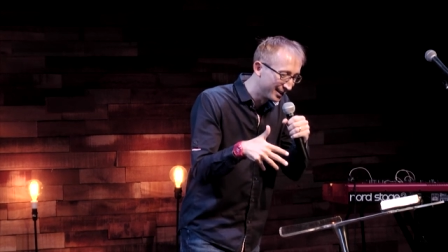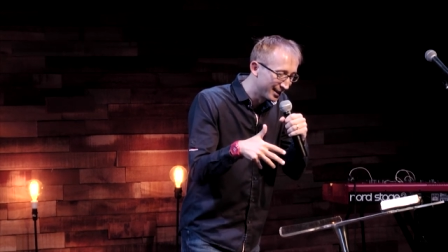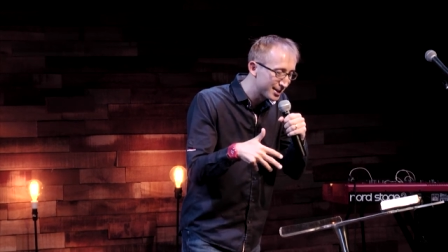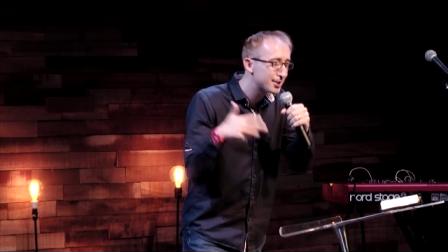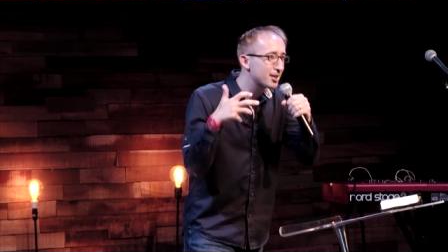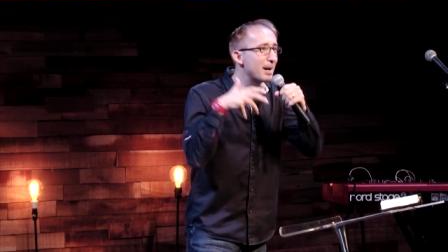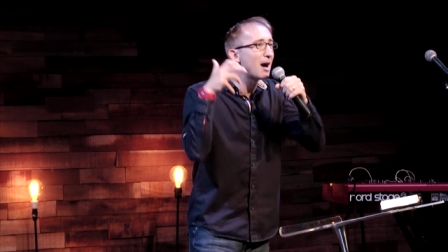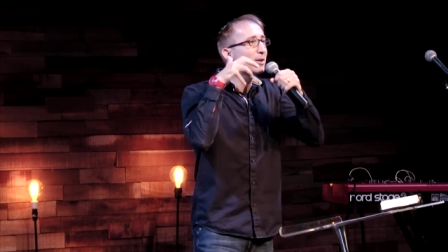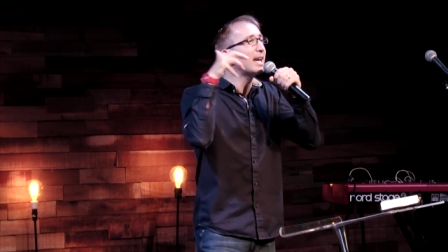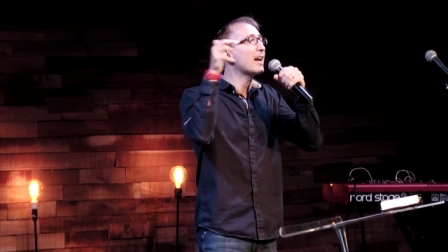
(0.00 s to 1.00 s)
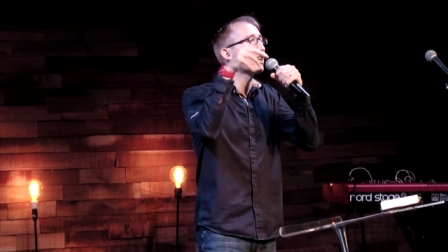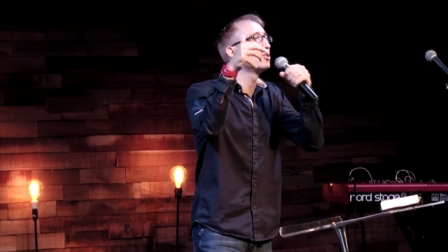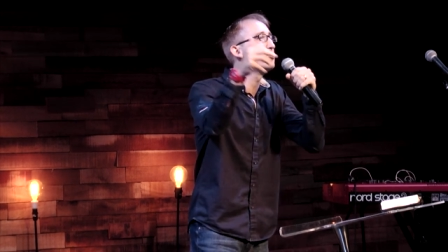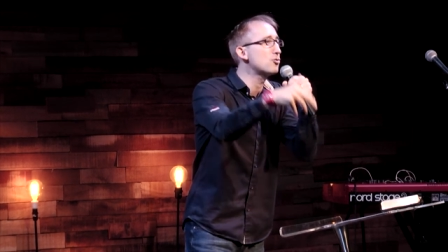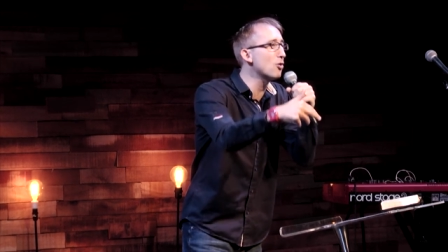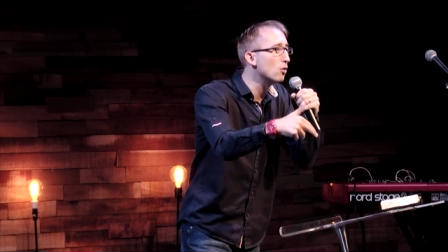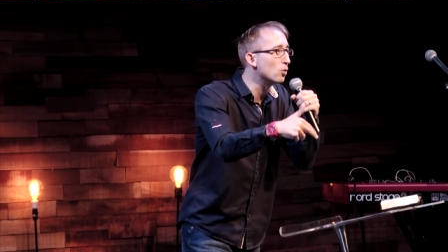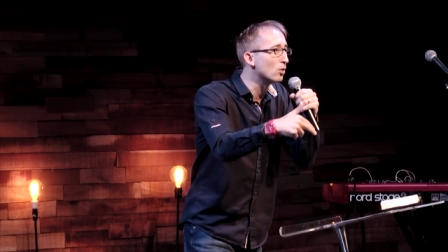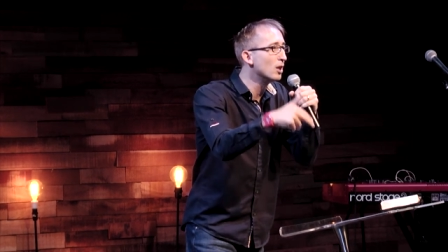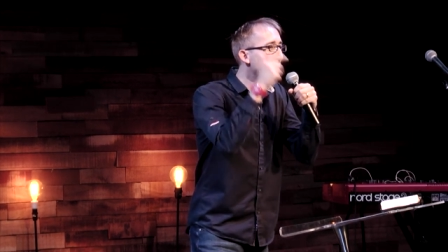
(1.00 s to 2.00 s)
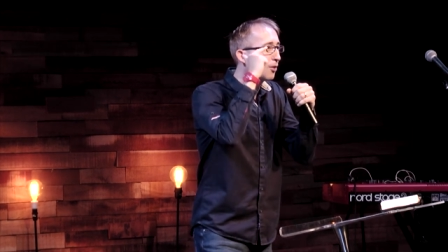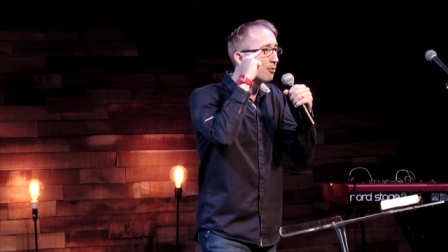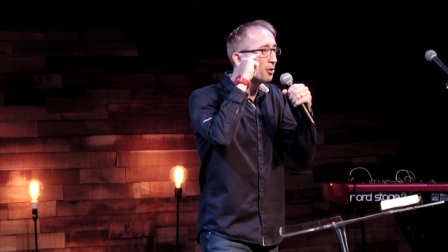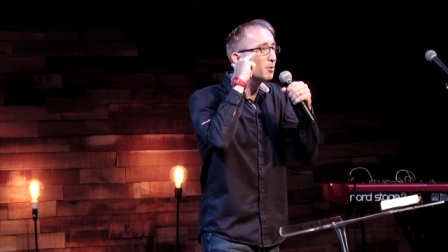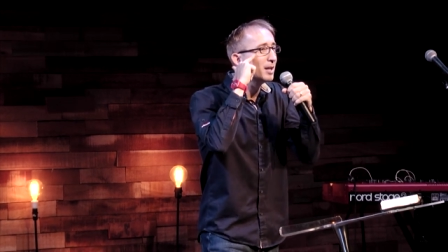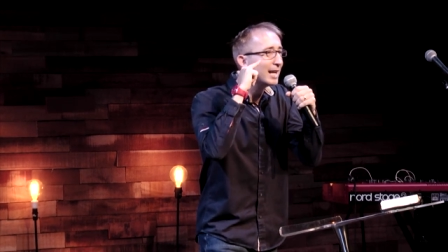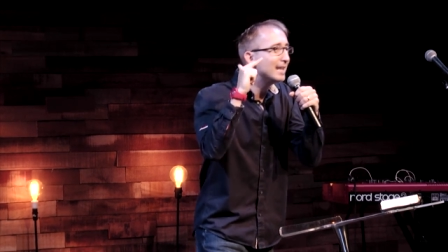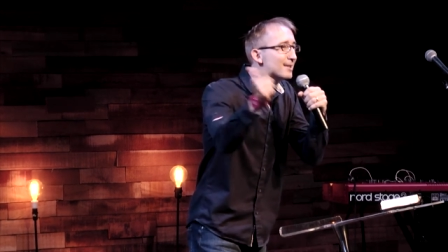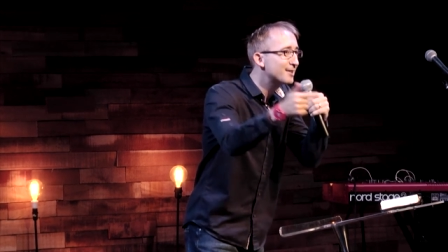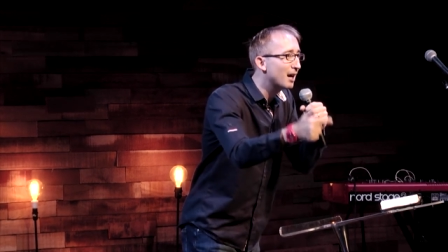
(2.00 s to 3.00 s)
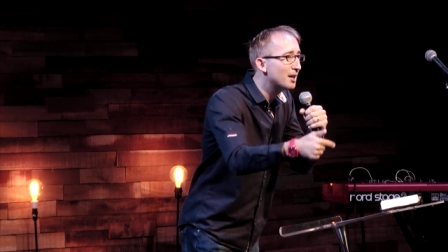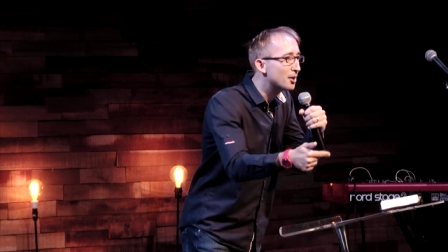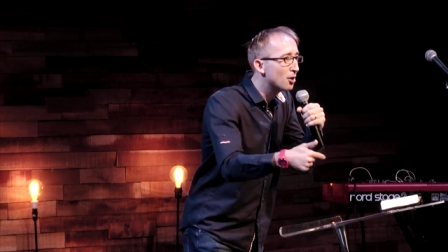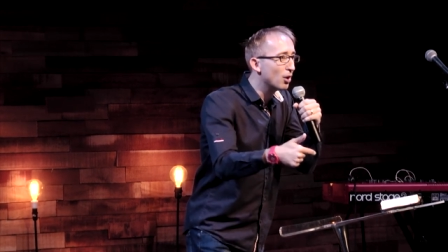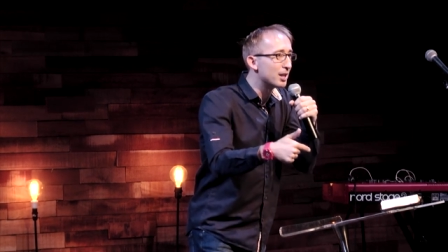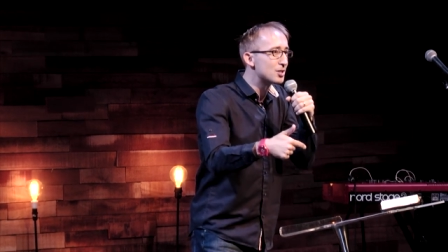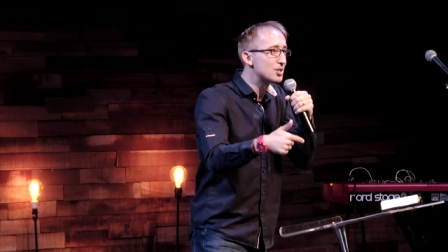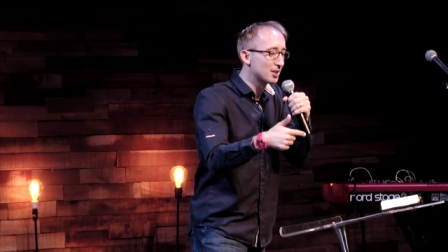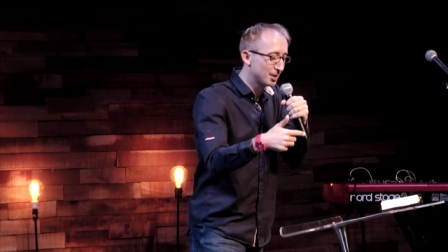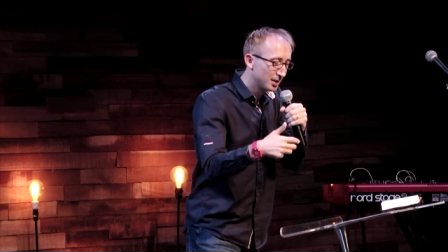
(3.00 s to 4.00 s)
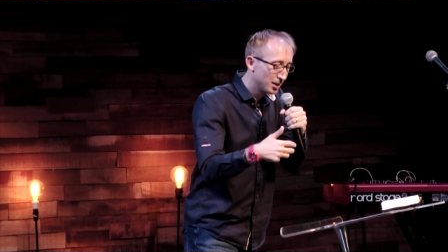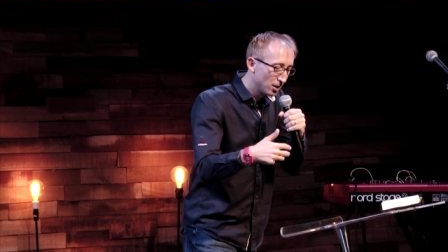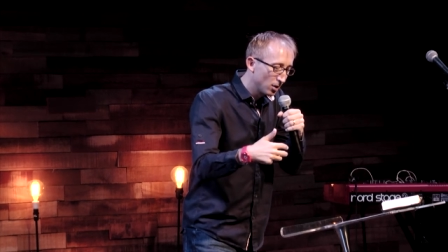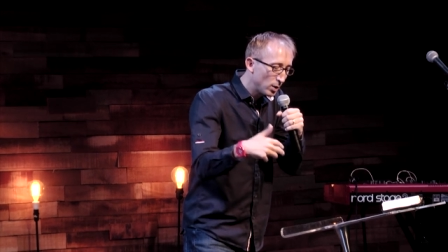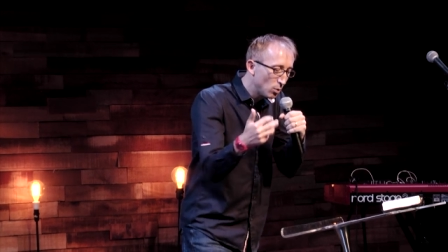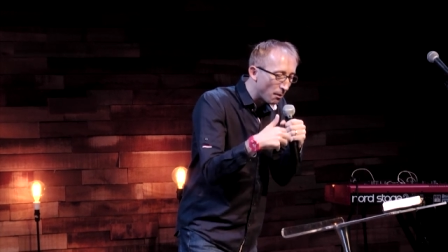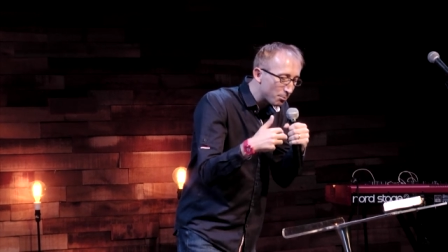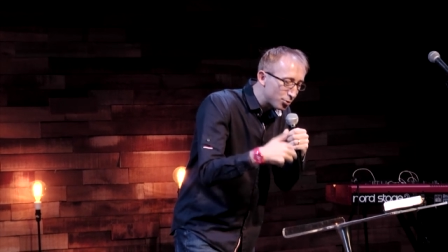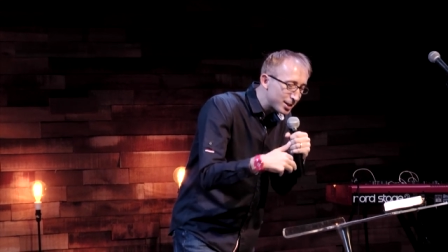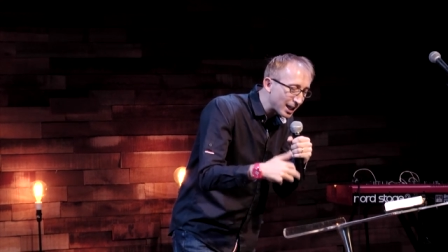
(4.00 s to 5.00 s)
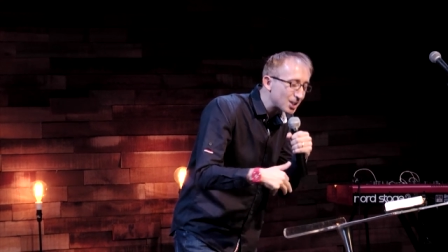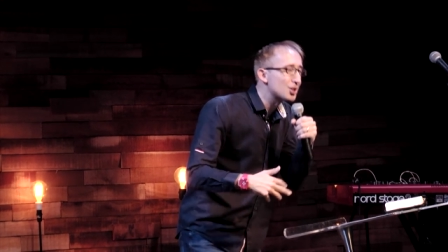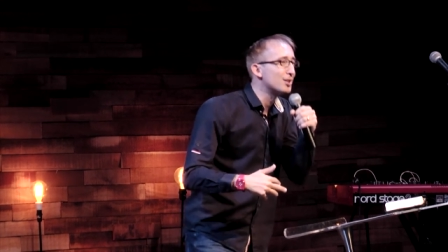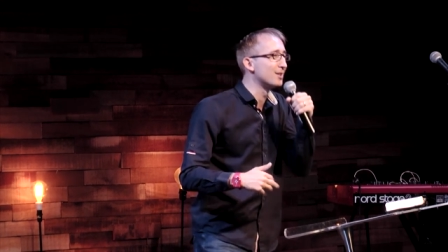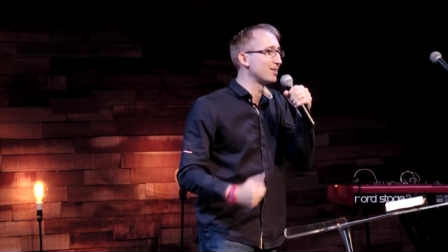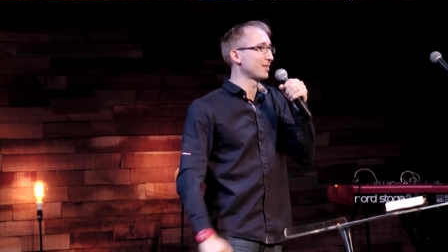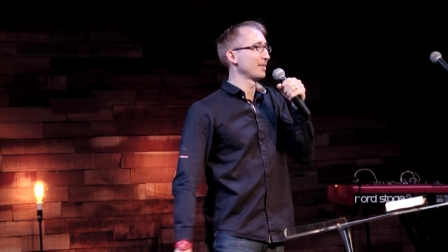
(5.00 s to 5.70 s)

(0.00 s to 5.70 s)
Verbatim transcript: to somehow get control through insider knowledge. We want predictions.